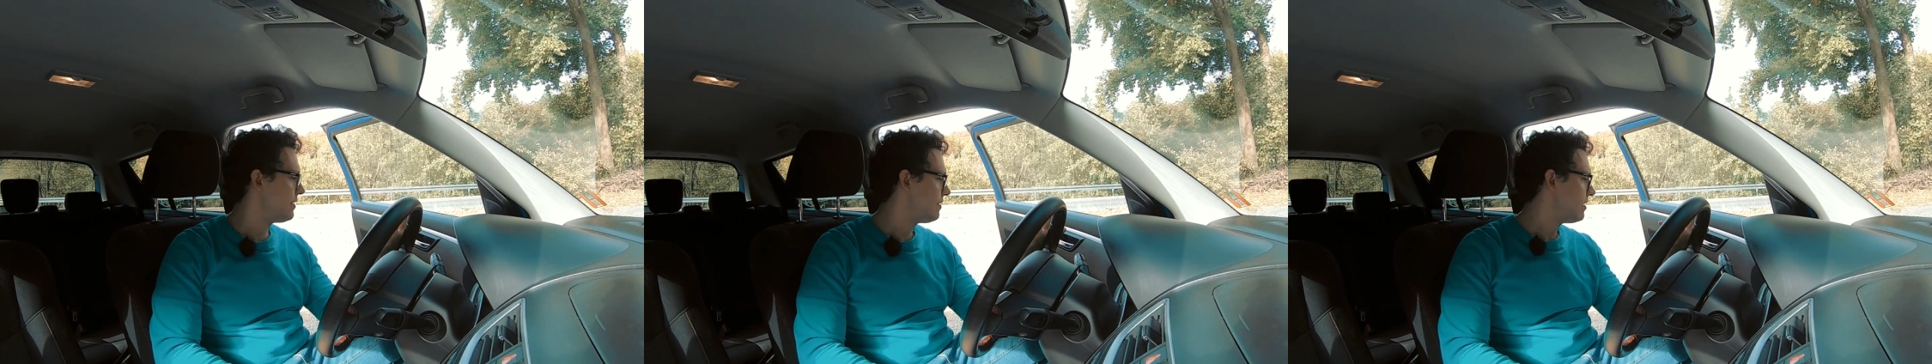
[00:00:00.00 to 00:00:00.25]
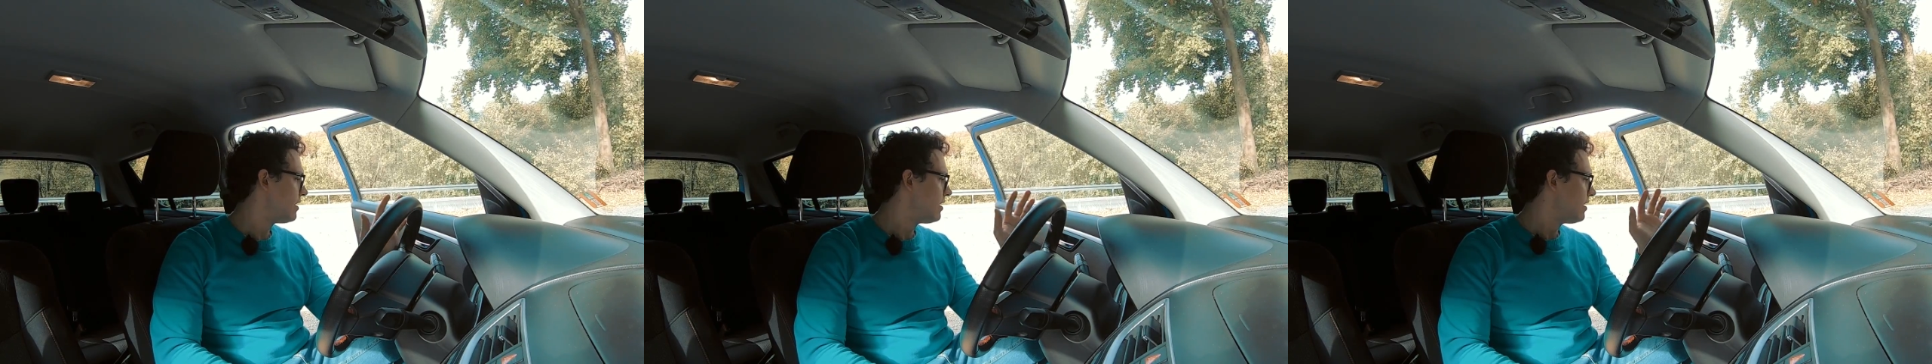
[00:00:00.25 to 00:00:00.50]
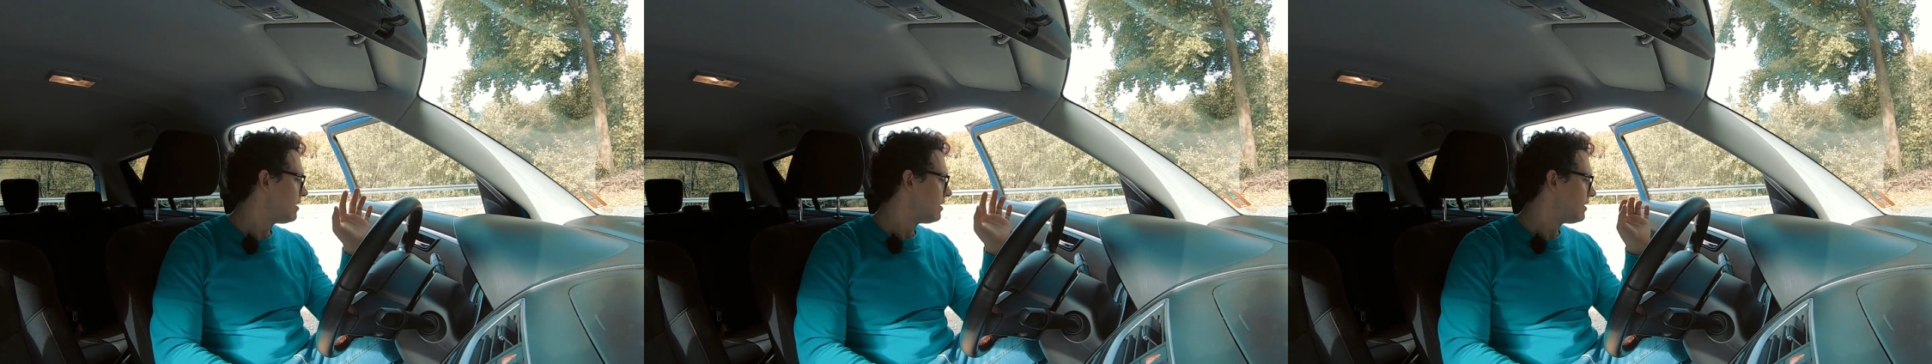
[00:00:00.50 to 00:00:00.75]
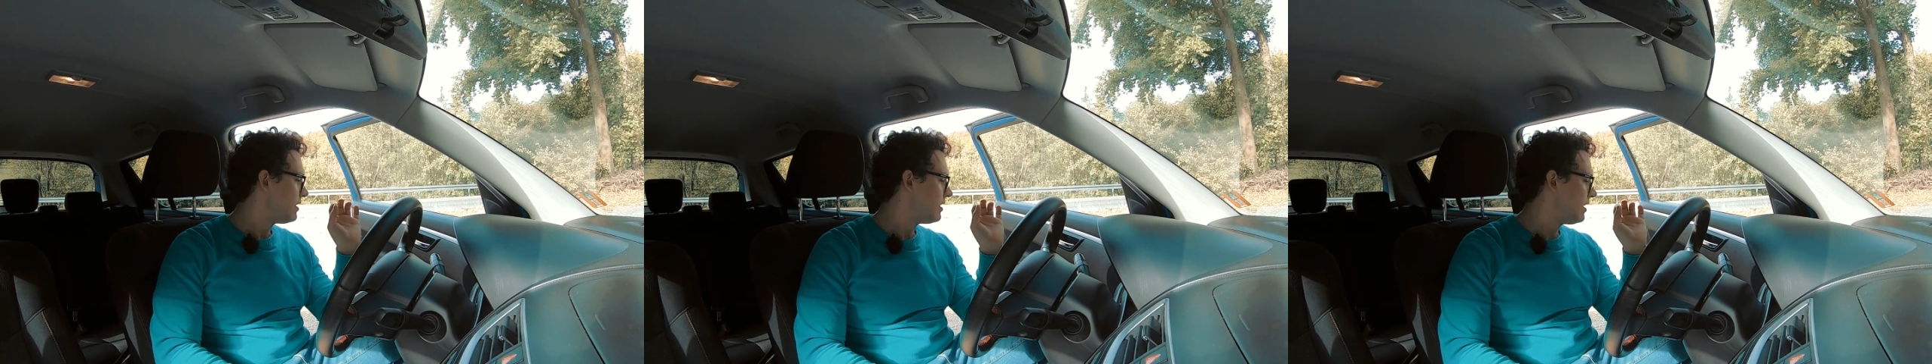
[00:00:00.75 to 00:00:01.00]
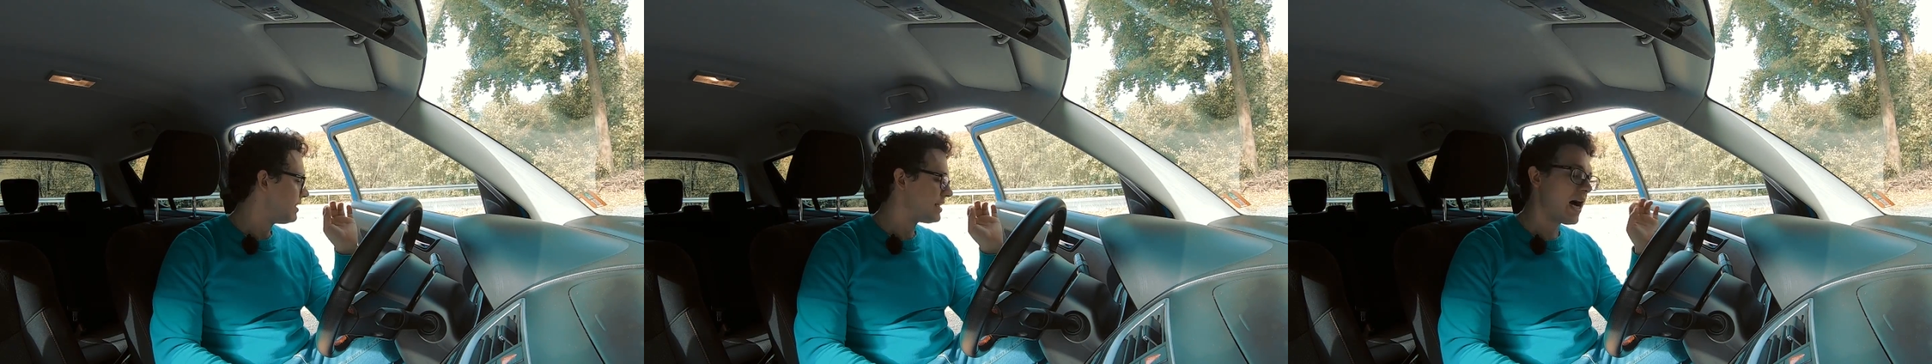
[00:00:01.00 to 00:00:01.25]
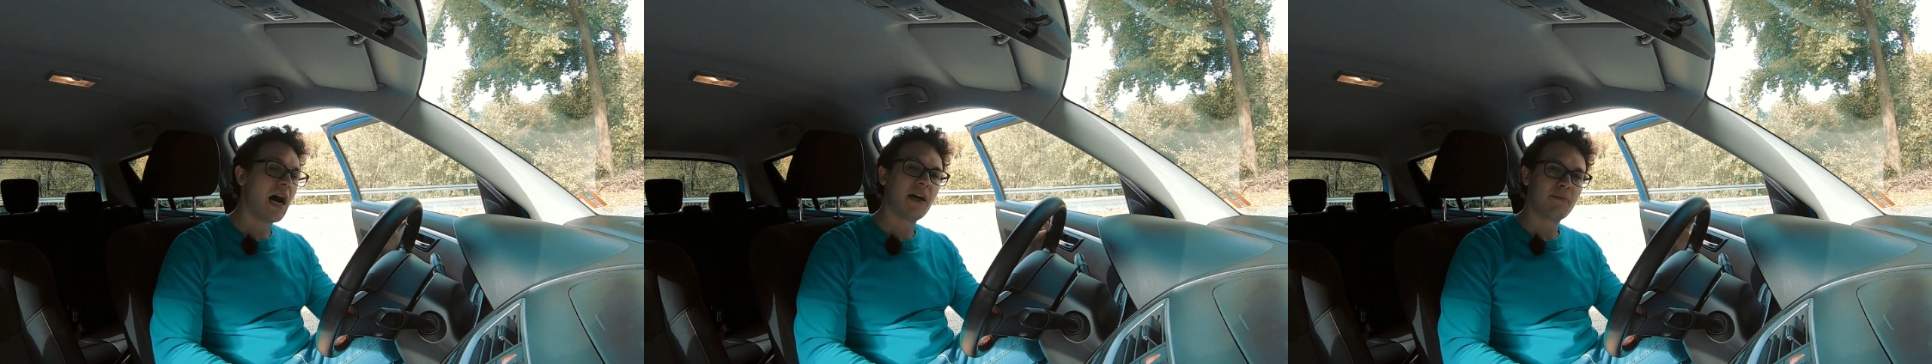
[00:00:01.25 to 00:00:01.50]
here.
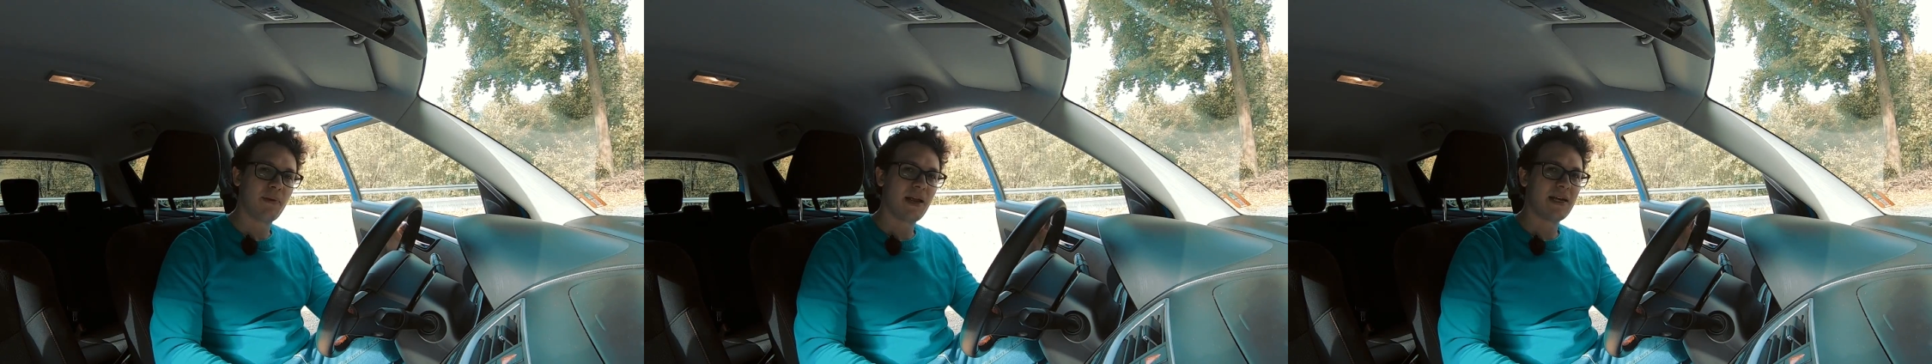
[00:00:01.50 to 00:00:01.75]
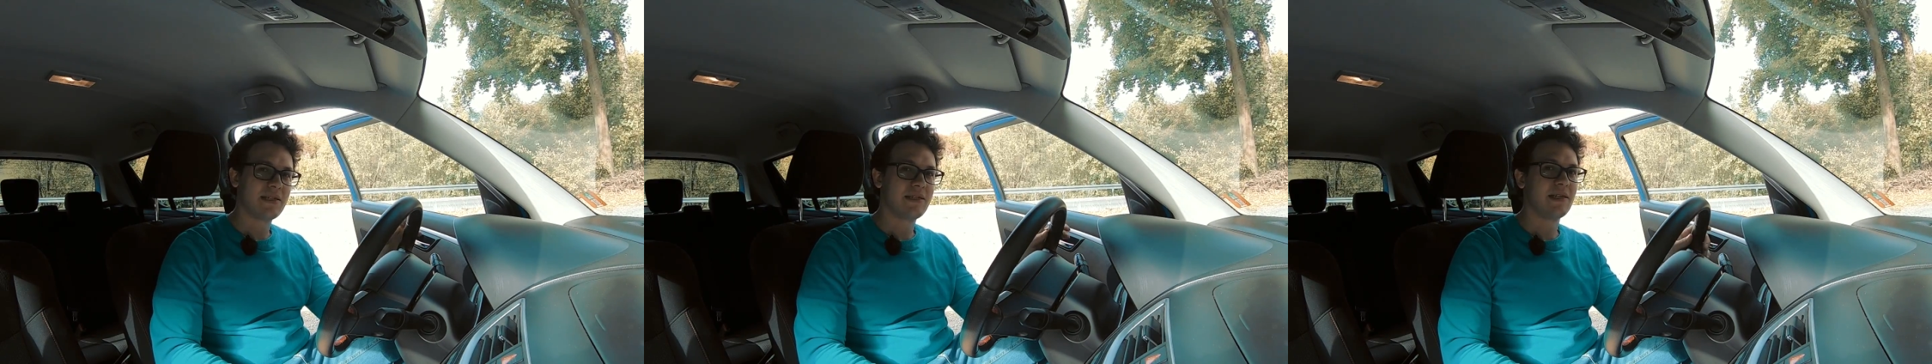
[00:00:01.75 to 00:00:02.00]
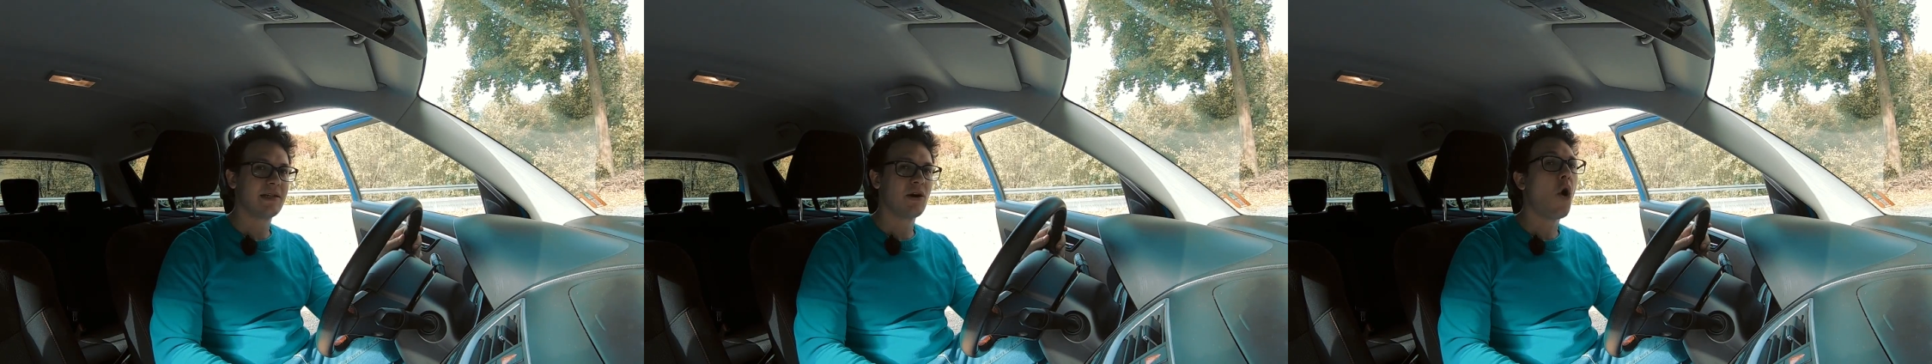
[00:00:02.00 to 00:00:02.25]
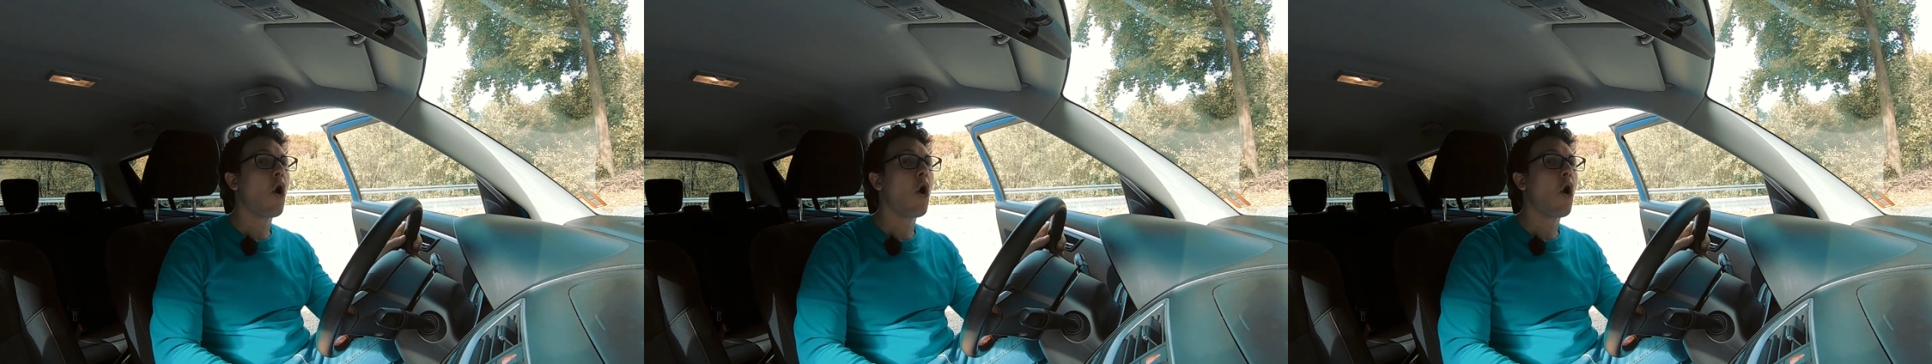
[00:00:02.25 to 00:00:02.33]
It's hard plastic